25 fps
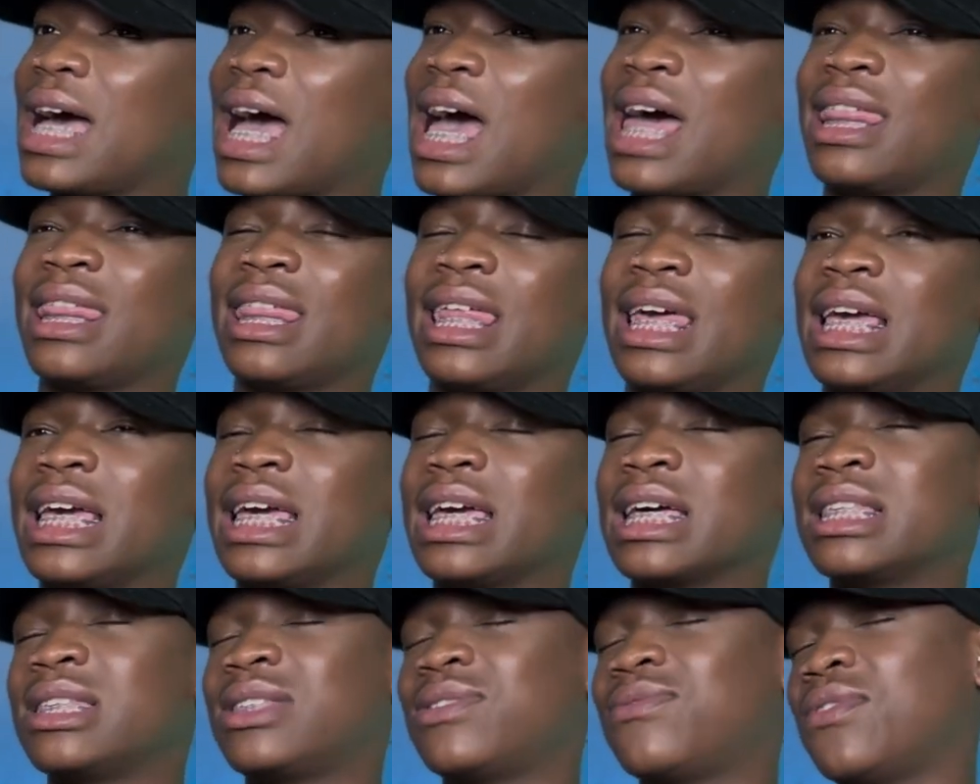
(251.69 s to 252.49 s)
I think
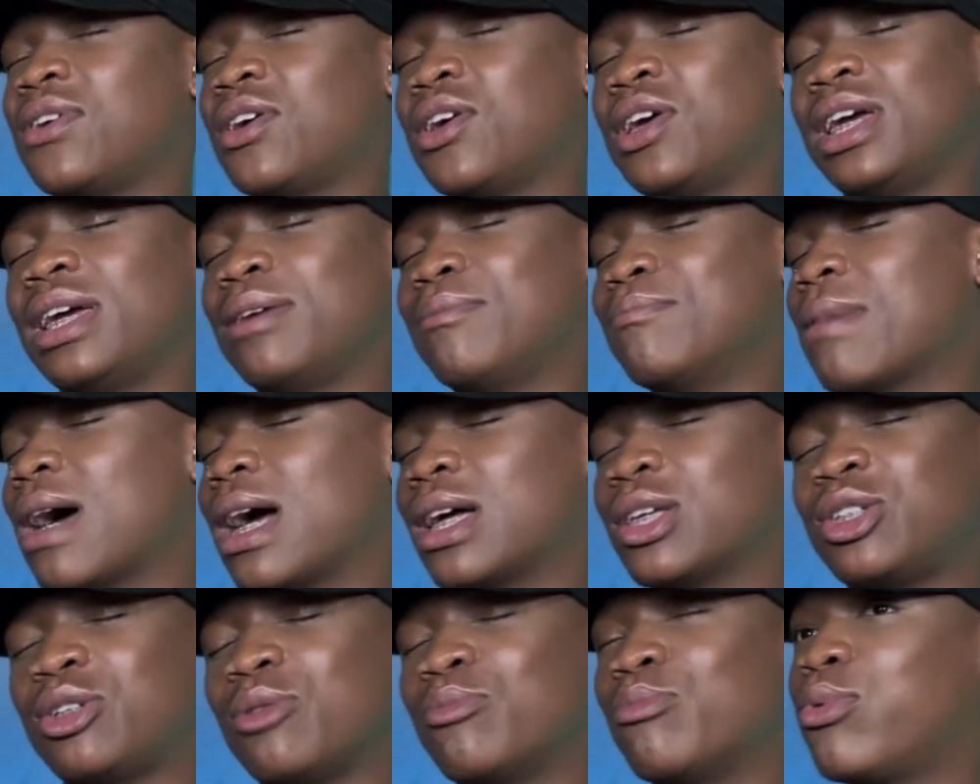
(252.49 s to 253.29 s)
it's very
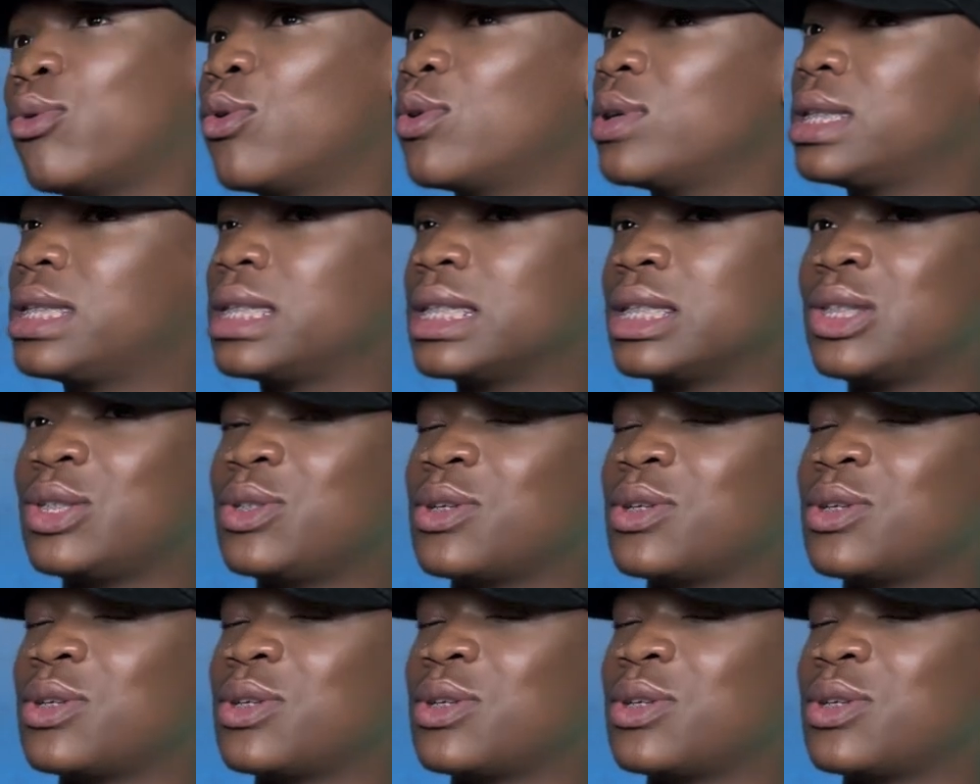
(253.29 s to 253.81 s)
much important